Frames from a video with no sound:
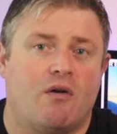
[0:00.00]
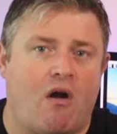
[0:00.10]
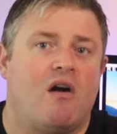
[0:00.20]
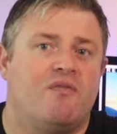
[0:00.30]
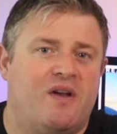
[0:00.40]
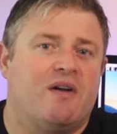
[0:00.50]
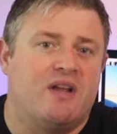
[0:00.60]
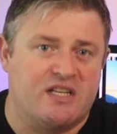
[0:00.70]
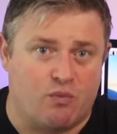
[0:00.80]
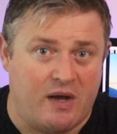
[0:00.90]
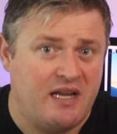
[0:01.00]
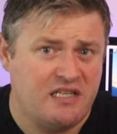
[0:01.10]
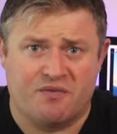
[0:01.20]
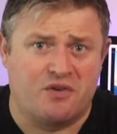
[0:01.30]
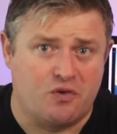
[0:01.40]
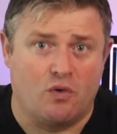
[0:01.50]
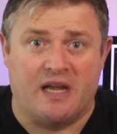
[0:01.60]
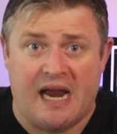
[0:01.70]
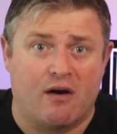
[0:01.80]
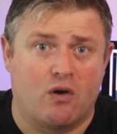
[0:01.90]
There are various ways of
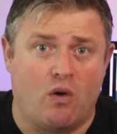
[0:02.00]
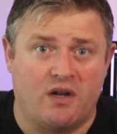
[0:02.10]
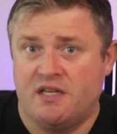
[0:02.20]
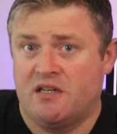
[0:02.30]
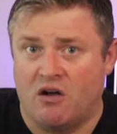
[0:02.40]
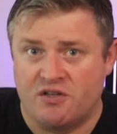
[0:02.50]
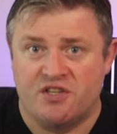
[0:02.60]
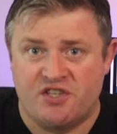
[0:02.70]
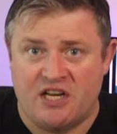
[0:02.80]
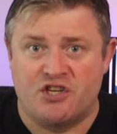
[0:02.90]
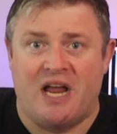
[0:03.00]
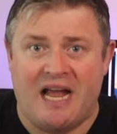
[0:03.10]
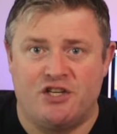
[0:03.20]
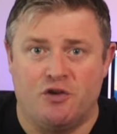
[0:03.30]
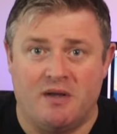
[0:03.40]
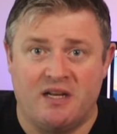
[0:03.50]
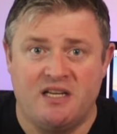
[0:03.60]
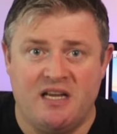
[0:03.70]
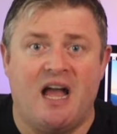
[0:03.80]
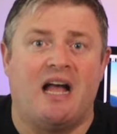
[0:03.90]
controlling air quality, condensation, and humidity,